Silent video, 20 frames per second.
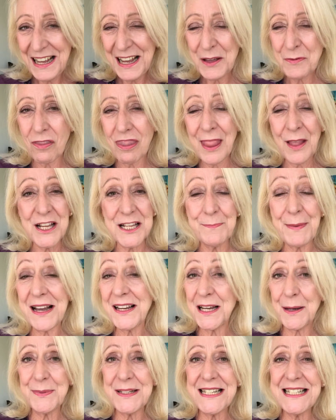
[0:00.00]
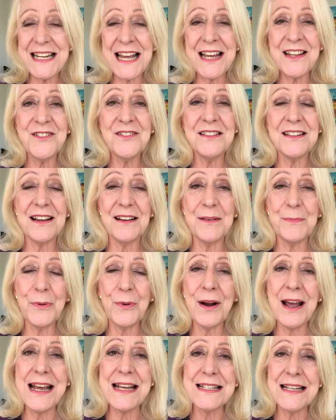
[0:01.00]
Mm, I was back up to 10
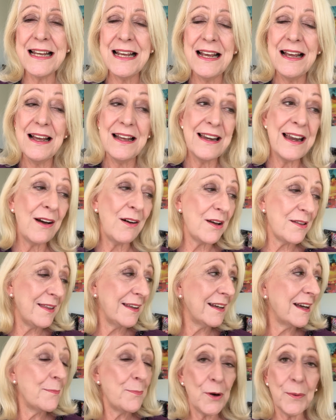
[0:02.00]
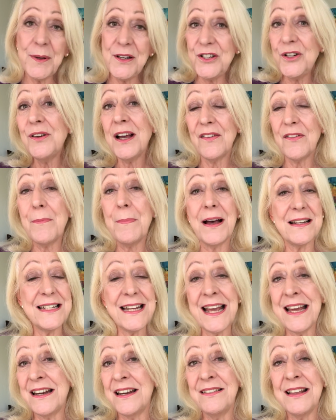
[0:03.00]
berets. Now I think I probably do have about
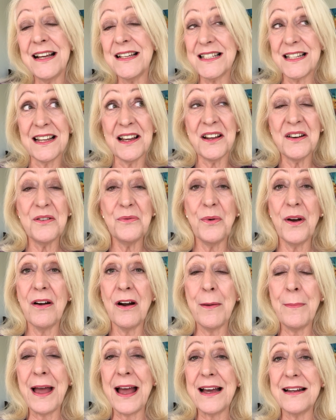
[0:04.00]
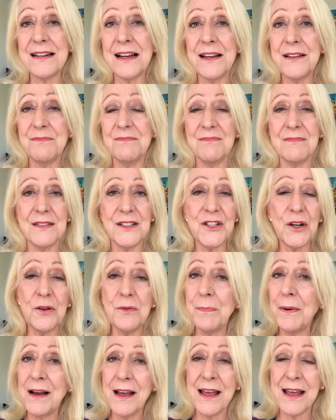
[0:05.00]
10, and that's kind of where I'm at. I
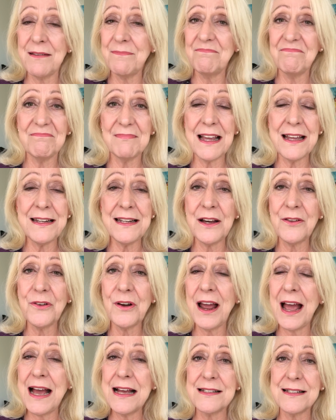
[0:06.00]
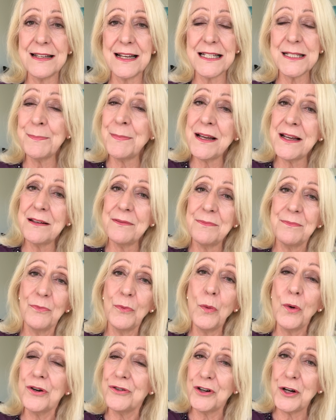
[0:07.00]
don't buy any other hats. That's my
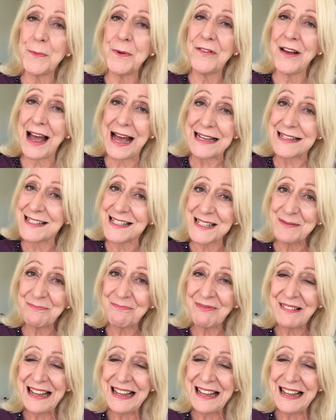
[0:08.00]
wardrobe of hats.